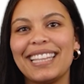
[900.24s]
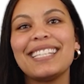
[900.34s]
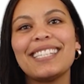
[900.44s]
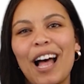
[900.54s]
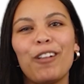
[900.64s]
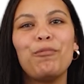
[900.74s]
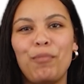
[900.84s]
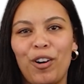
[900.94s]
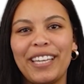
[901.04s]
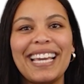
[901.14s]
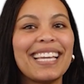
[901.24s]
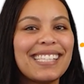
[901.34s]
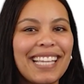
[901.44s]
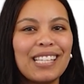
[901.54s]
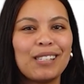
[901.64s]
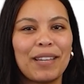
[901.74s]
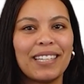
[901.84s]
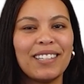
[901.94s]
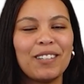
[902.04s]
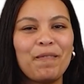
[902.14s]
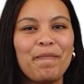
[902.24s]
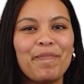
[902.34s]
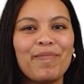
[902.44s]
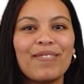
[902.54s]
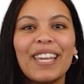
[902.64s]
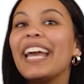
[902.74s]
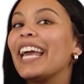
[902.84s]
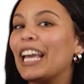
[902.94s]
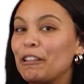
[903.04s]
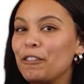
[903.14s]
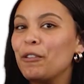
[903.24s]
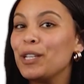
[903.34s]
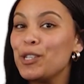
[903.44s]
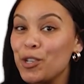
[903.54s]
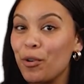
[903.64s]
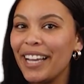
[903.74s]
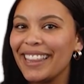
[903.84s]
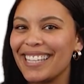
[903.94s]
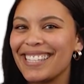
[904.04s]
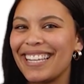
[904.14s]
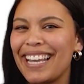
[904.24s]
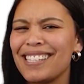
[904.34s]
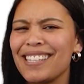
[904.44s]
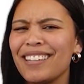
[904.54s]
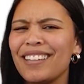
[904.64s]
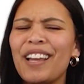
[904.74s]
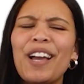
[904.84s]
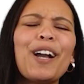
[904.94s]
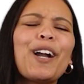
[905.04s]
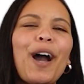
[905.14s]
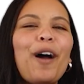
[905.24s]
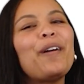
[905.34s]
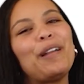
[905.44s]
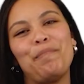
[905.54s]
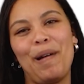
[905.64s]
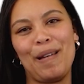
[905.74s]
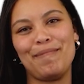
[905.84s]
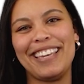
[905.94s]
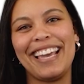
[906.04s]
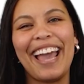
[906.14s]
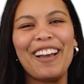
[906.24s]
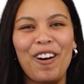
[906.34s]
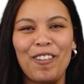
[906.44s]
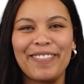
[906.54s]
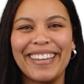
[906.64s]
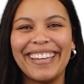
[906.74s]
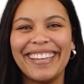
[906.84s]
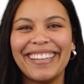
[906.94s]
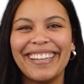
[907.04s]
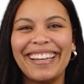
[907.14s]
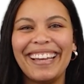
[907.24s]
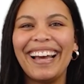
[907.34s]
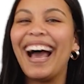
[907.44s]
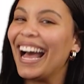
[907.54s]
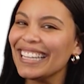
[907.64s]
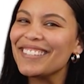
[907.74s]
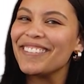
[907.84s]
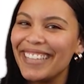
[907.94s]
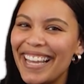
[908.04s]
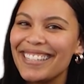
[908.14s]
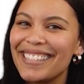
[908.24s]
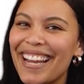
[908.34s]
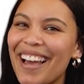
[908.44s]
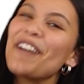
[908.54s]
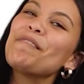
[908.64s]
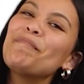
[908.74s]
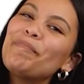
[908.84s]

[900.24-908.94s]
the self-marking assessment. If you enjoyed this lesson, go and buy me a coffee. Until next time,